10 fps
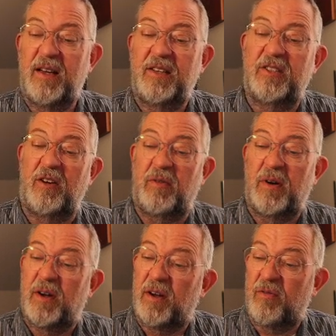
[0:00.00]
So
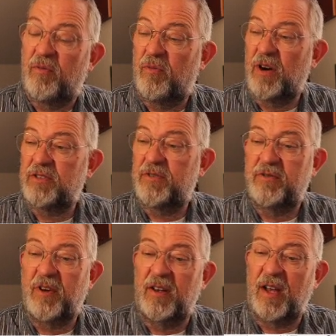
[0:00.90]
once we've
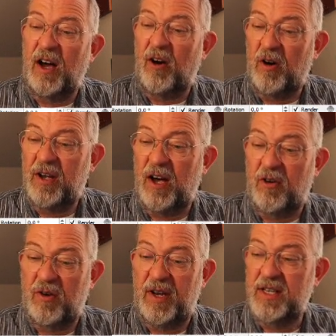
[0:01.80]
done our
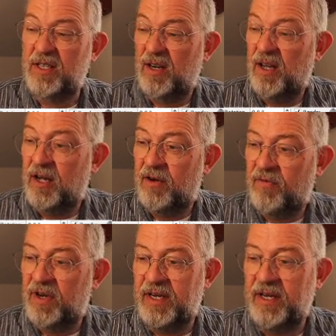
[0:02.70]
calculation,
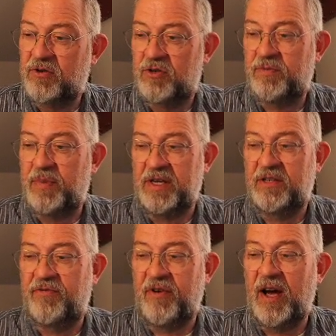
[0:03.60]
we need to
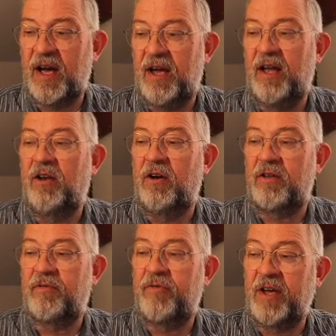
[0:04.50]
specify a lot
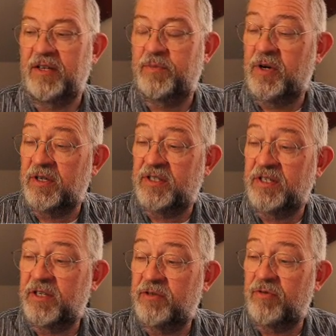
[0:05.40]
of things because
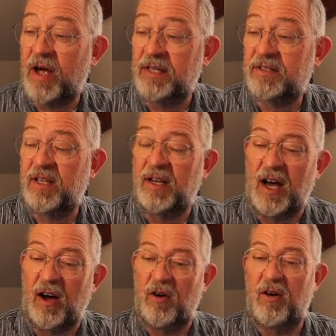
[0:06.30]
this is raster
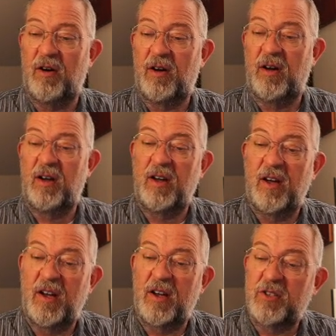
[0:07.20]
now.
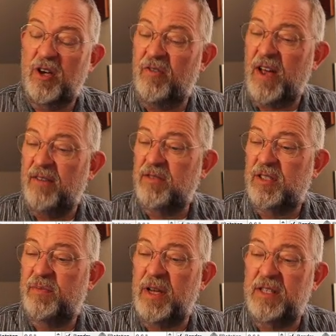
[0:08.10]
So we have to
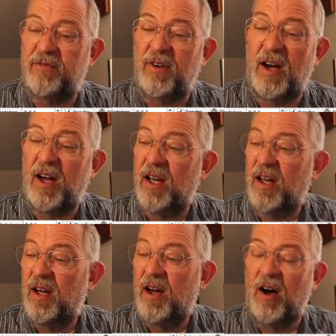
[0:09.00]
specify
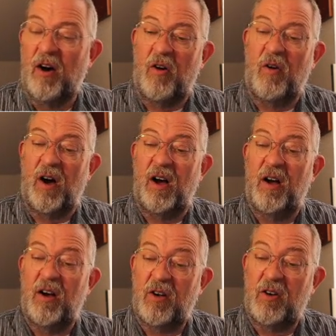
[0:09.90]
our
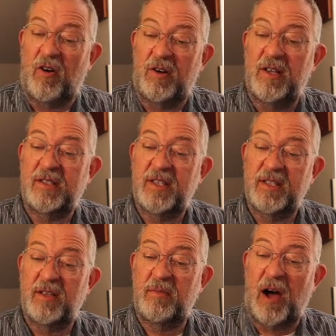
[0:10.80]
coordinate
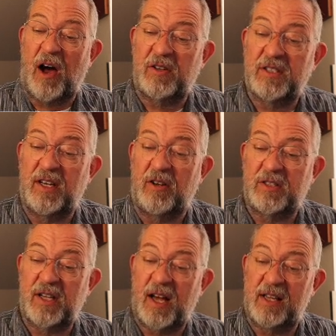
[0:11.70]
system, our cell
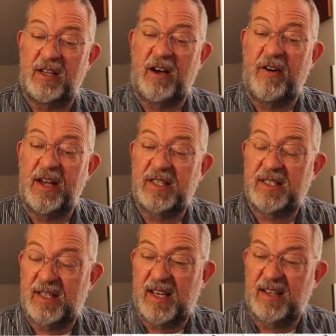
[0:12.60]
size, our
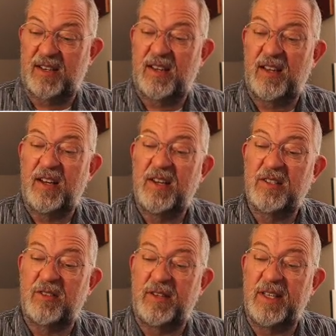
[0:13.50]
extent.
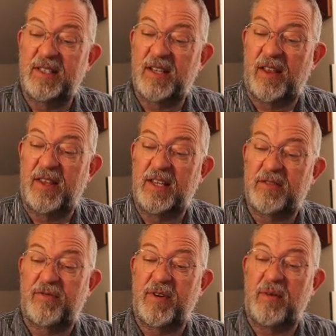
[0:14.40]
So these are these
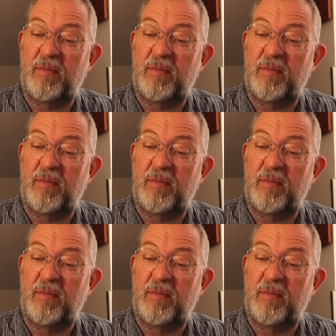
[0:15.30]
three